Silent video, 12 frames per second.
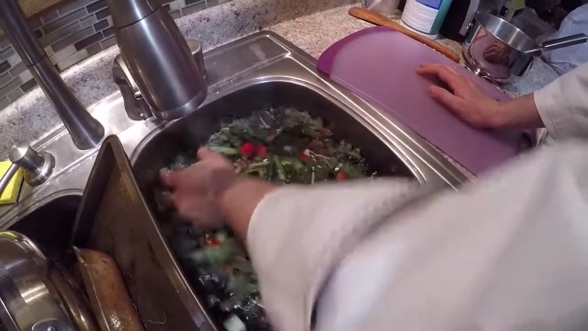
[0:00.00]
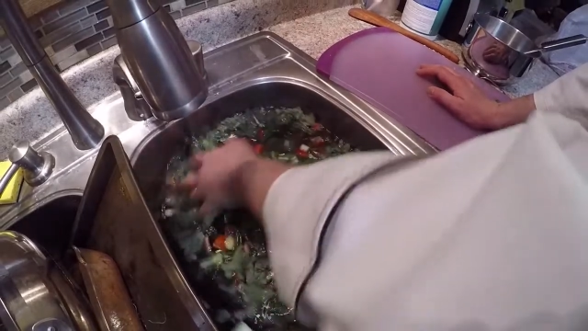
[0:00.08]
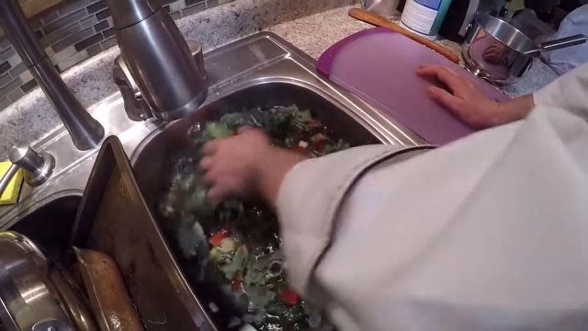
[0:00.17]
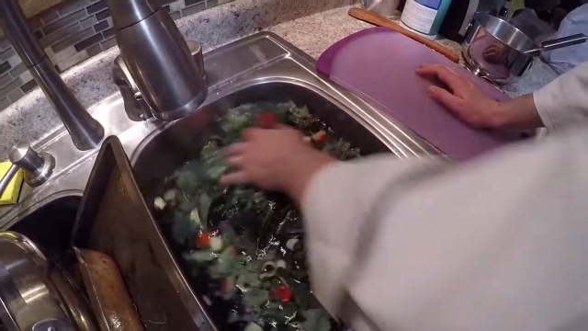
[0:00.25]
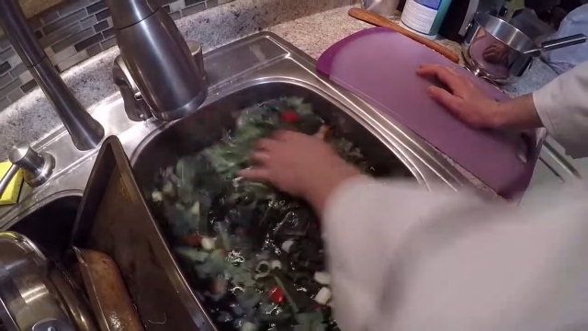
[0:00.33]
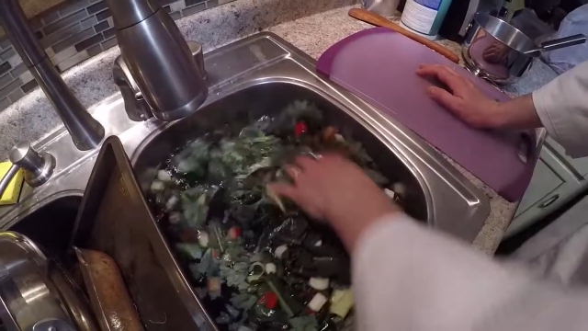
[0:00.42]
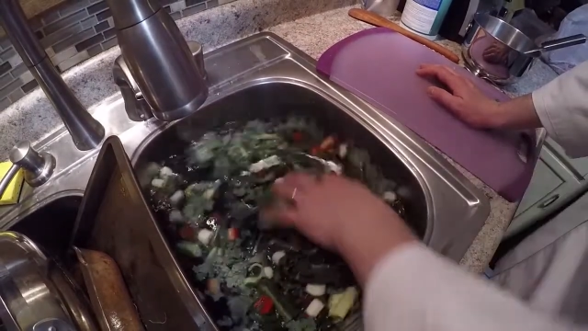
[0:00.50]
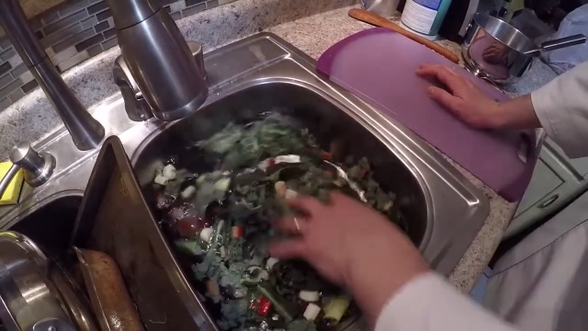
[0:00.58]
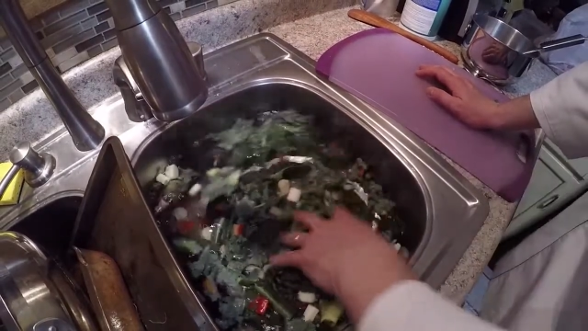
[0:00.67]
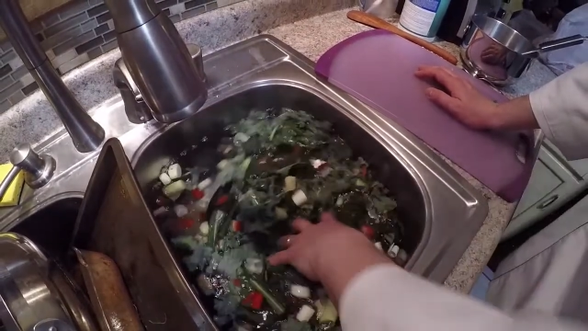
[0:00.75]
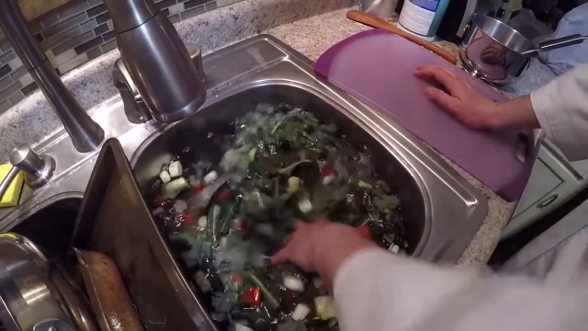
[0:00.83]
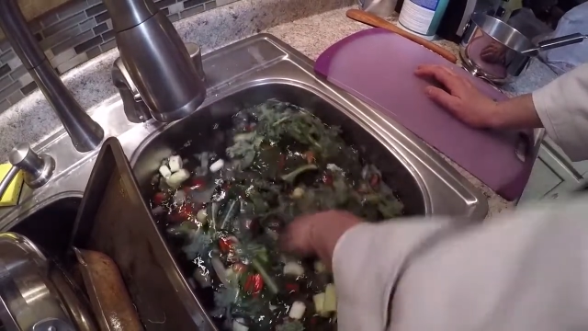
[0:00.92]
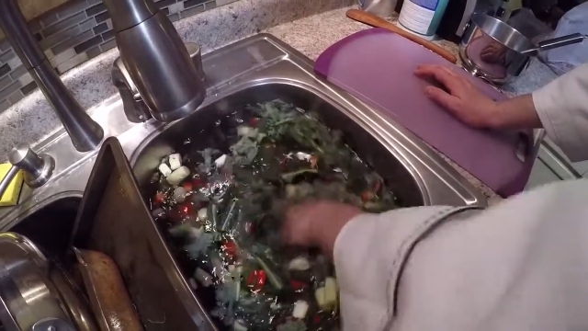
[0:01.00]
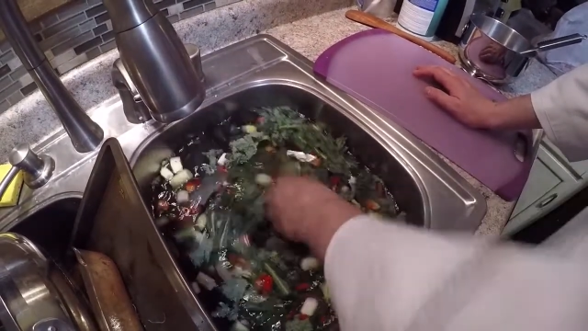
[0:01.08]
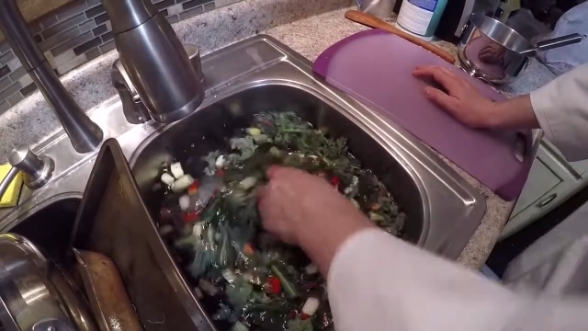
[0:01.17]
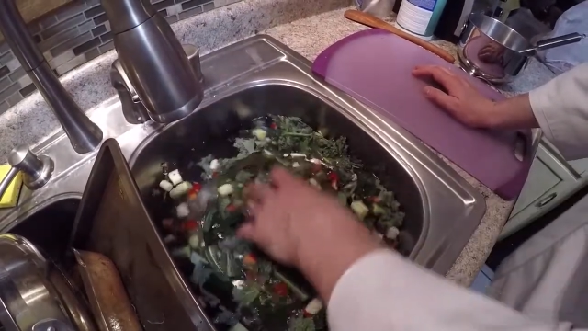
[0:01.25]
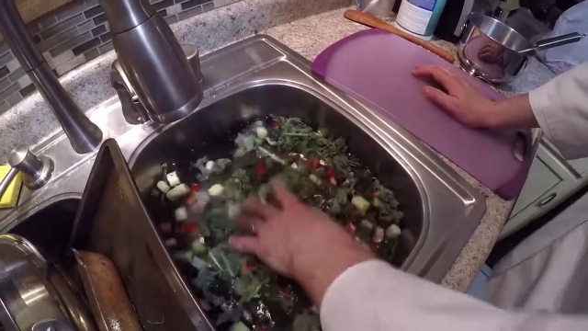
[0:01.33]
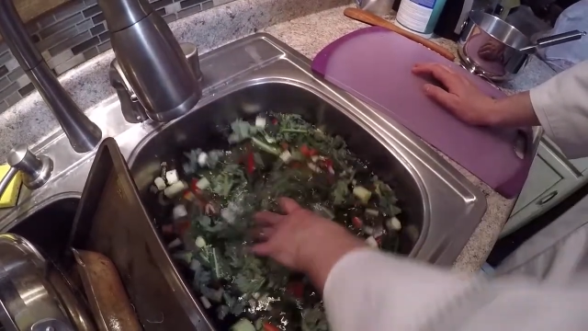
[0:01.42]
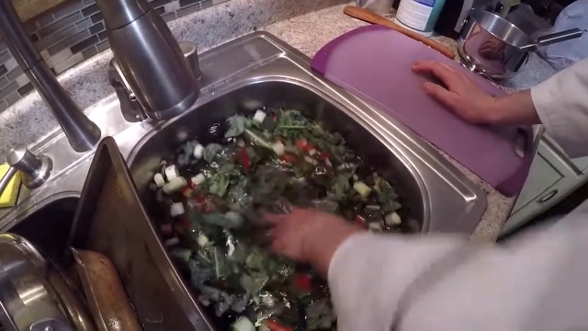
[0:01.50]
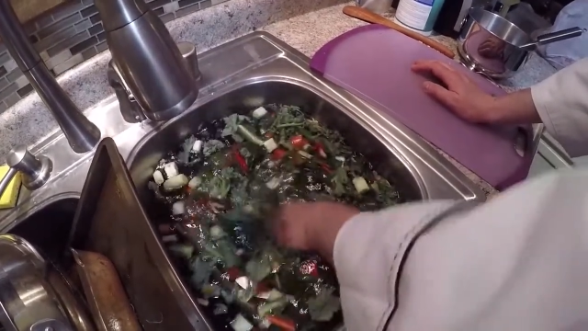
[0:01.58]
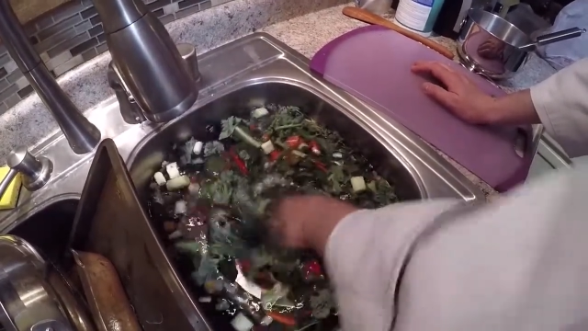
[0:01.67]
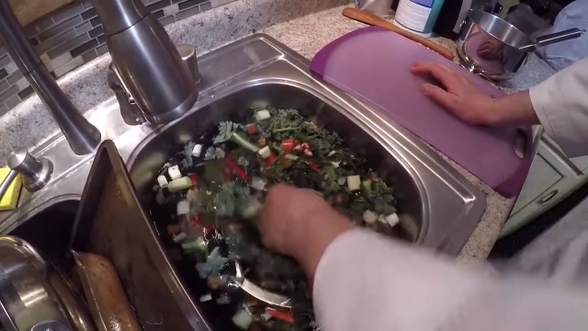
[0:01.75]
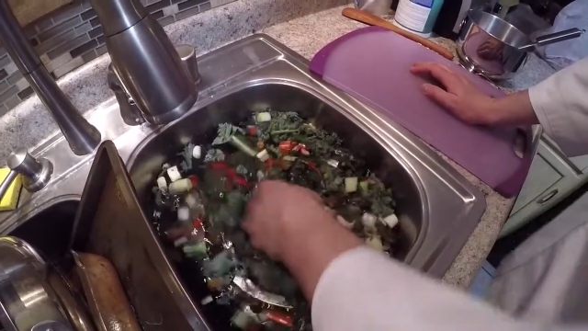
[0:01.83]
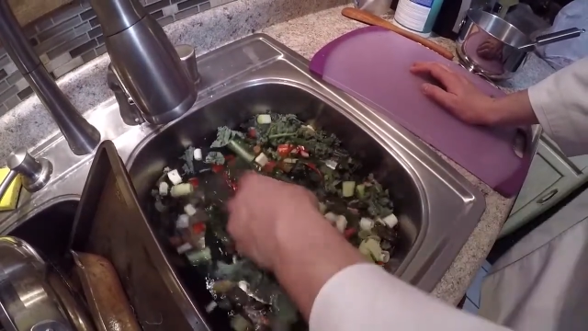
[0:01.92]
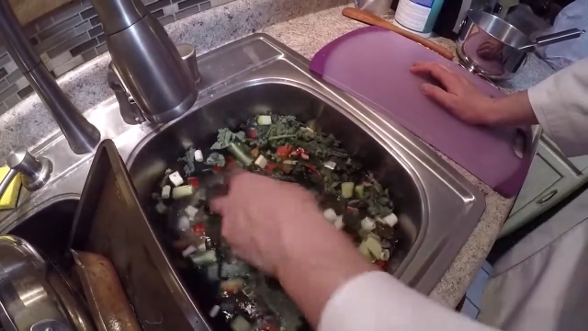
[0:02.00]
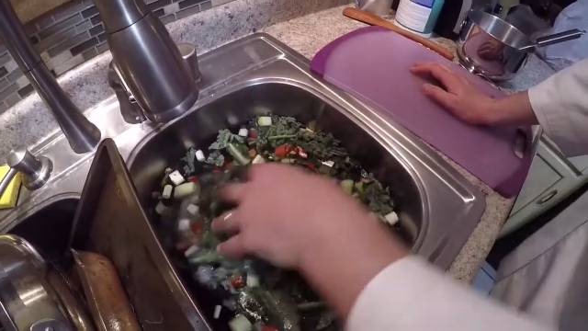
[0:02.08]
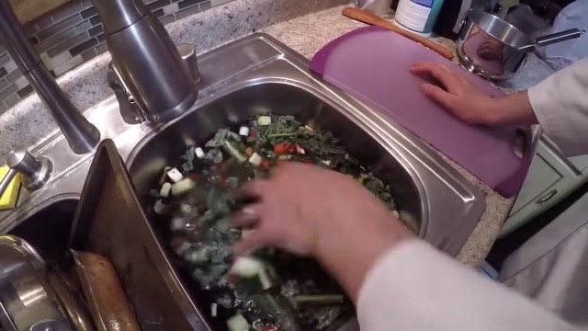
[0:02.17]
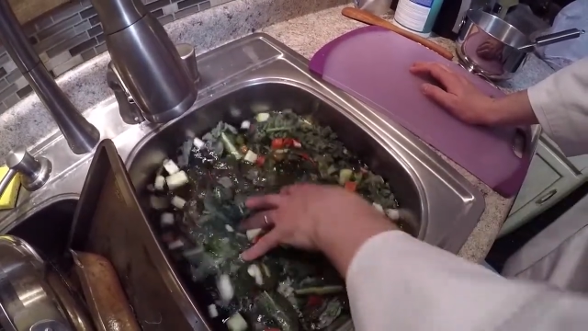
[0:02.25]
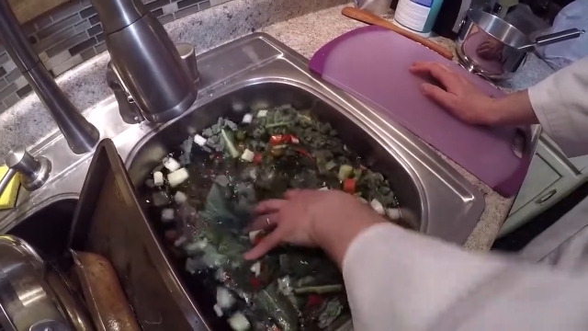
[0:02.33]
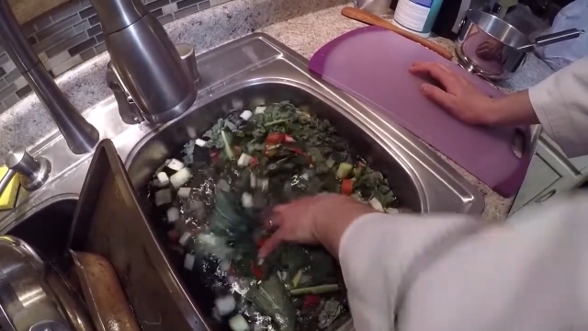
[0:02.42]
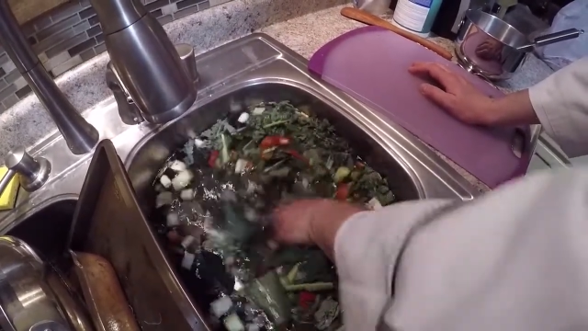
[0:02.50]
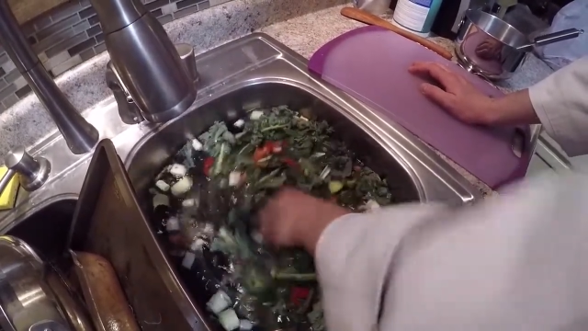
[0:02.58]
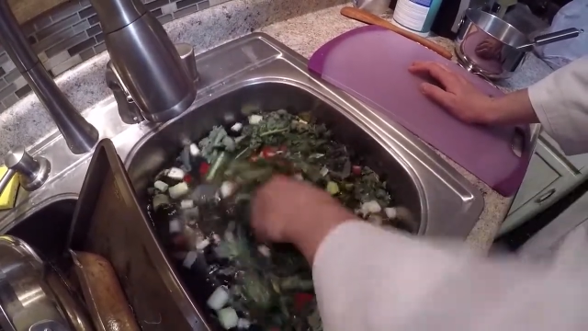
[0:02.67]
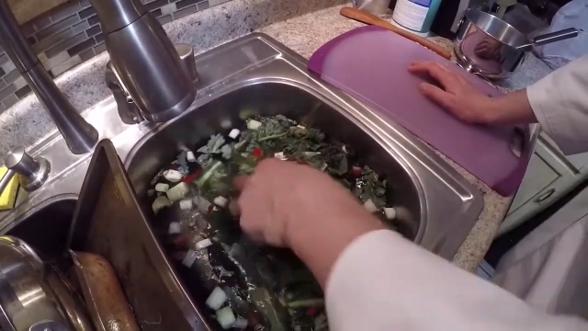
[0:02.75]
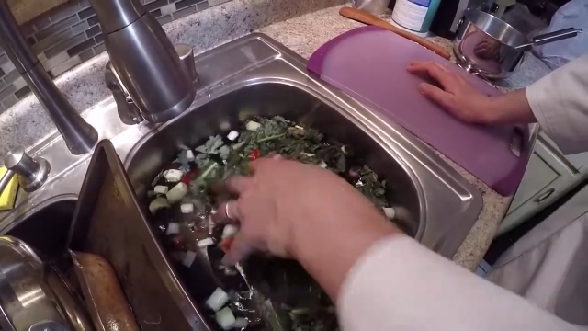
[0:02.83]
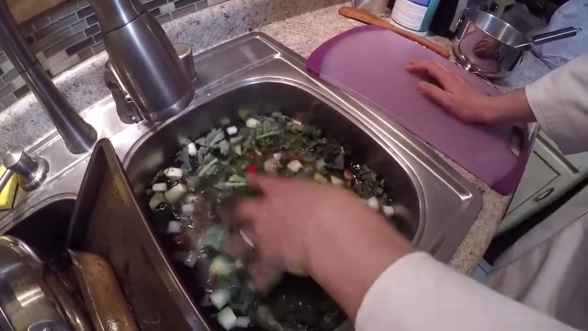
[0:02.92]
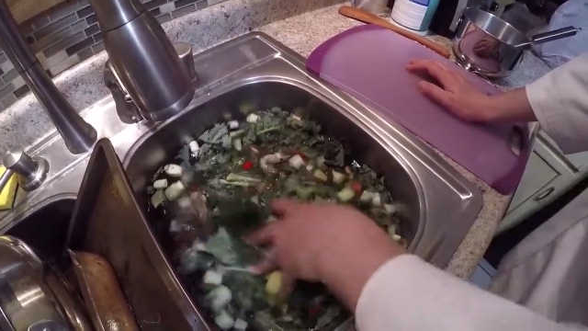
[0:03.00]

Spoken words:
No face is visible, so there are no lips to read.